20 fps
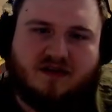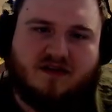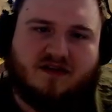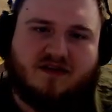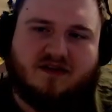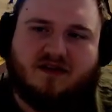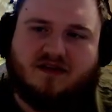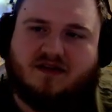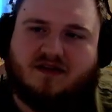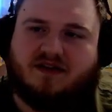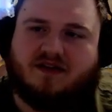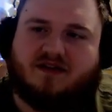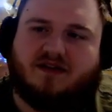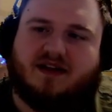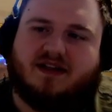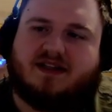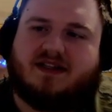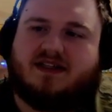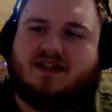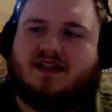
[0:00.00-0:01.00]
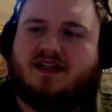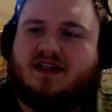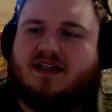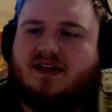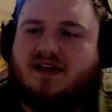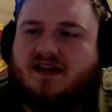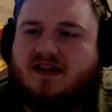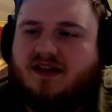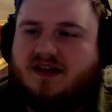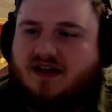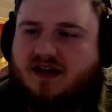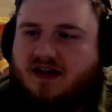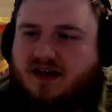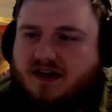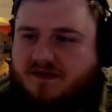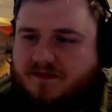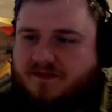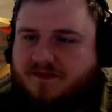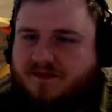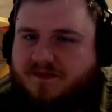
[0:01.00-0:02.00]
So let's see
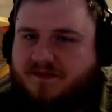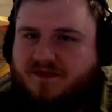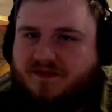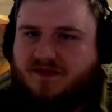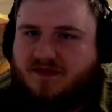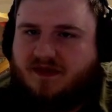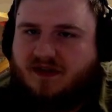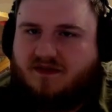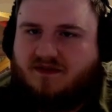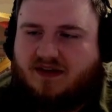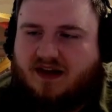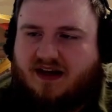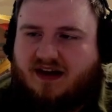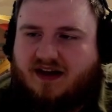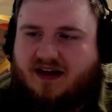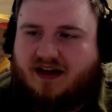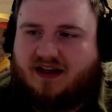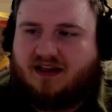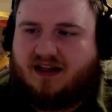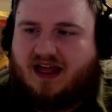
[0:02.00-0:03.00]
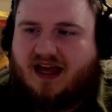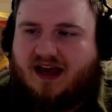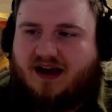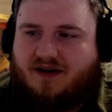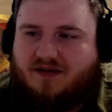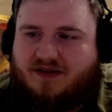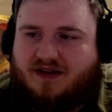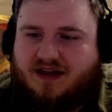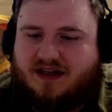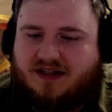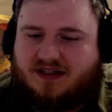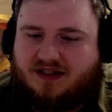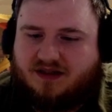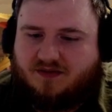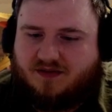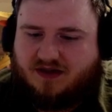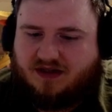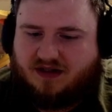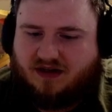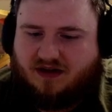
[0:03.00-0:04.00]
if they allow this to
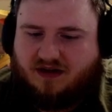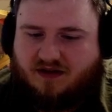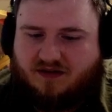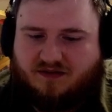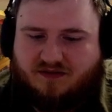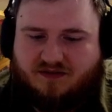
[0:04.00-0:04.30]
resolve.